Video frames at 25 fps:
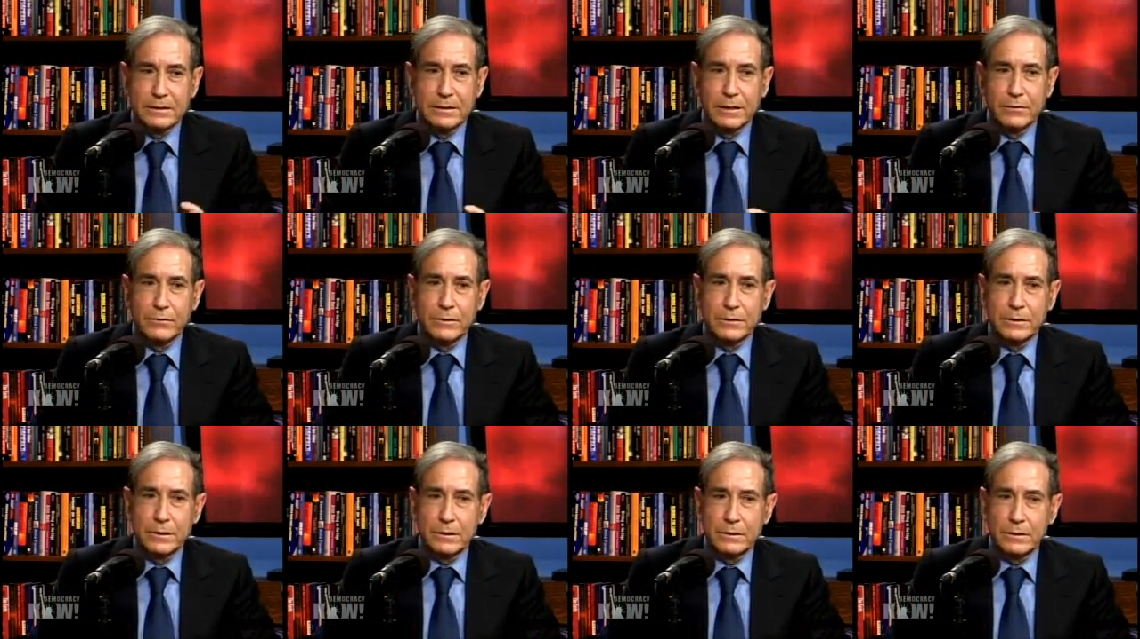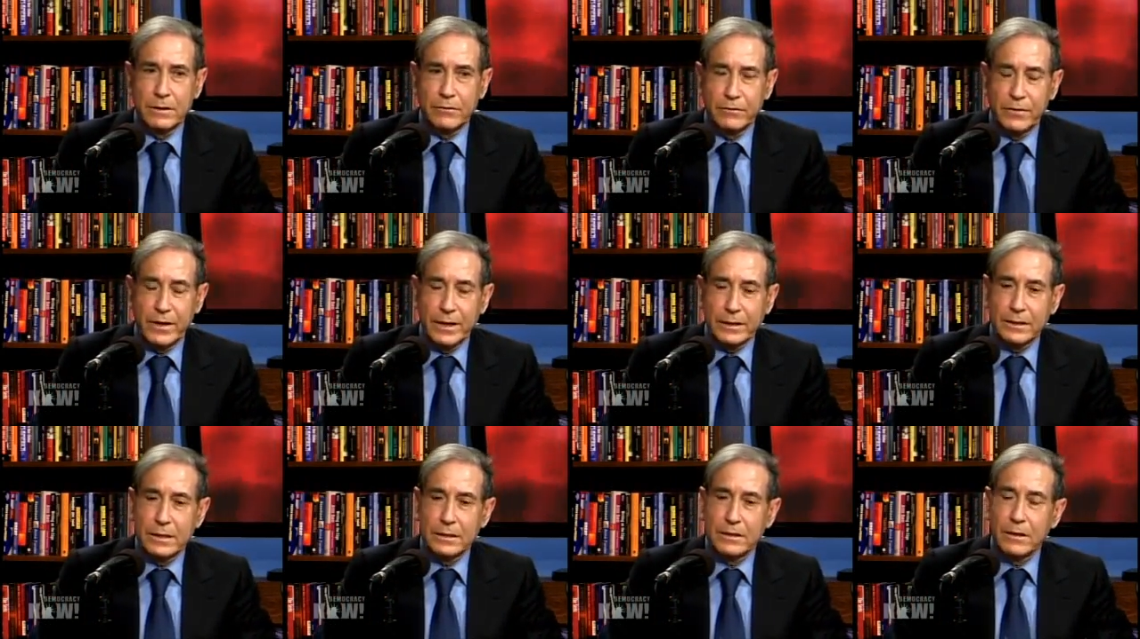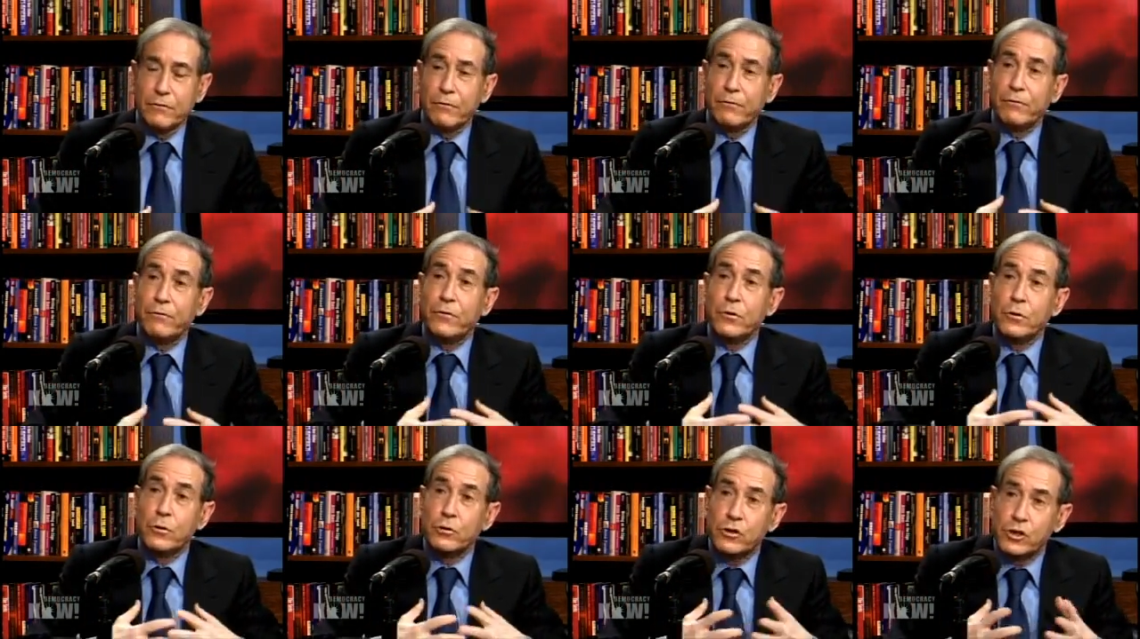the fact that the
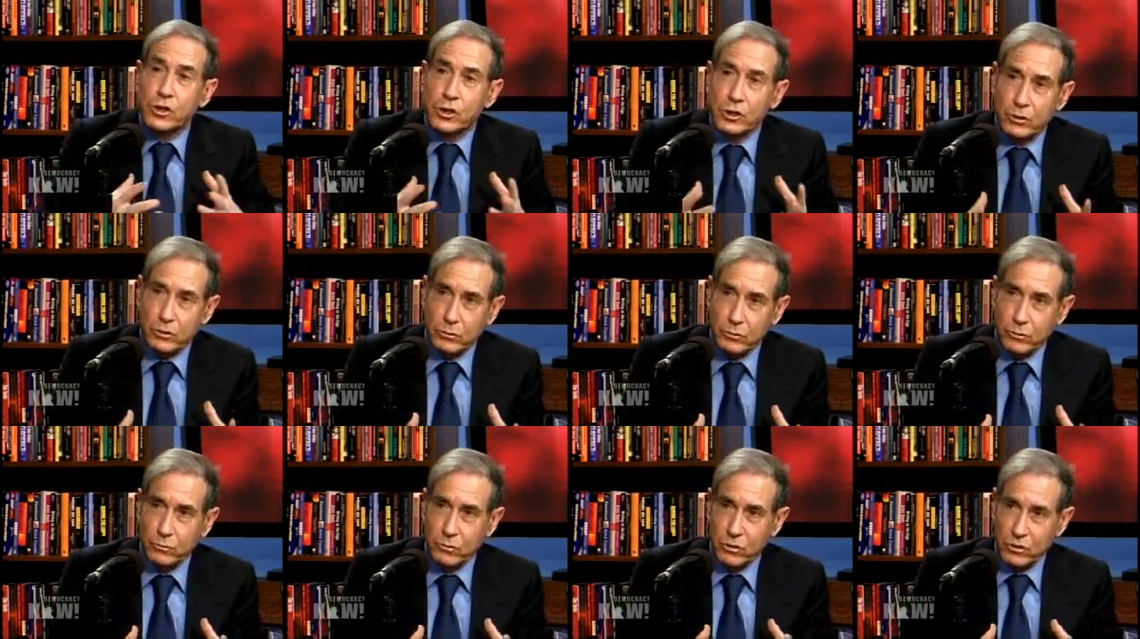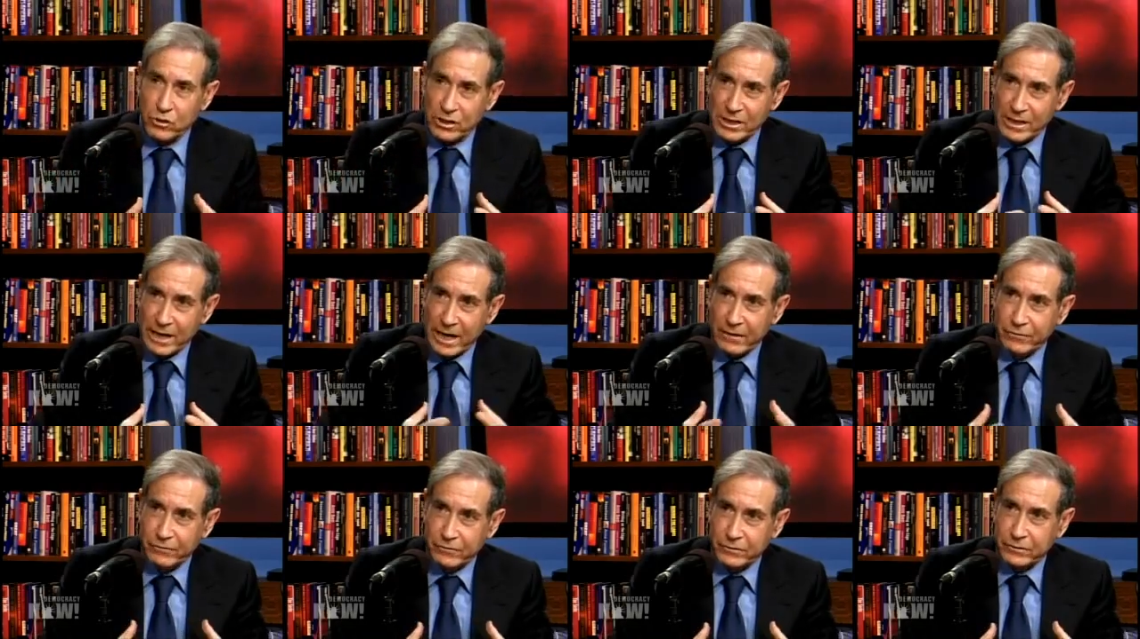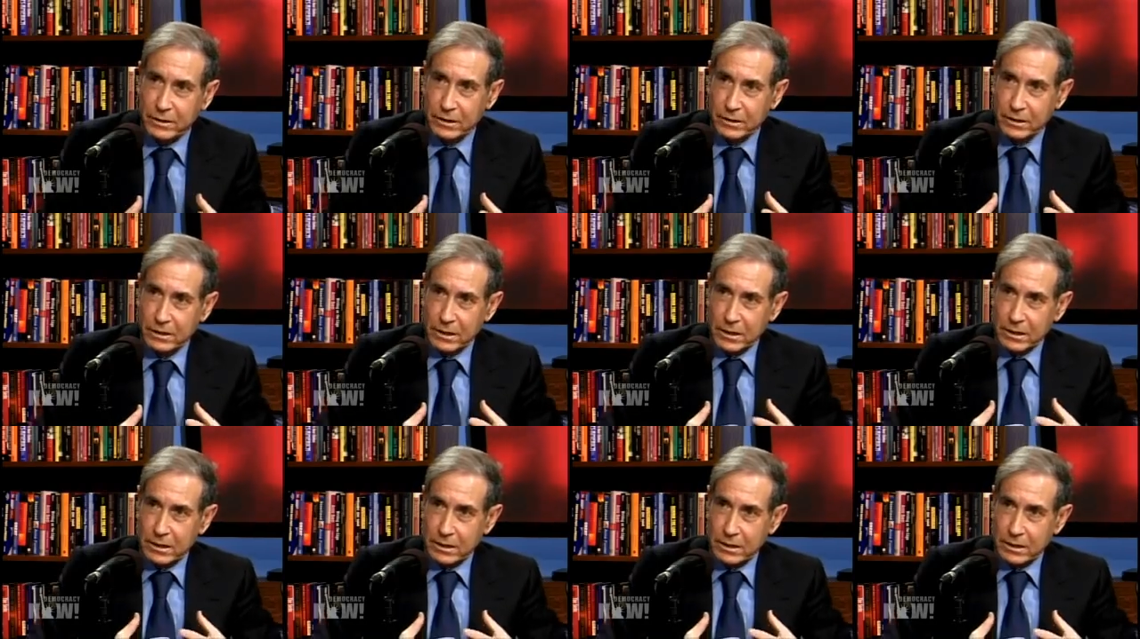future was left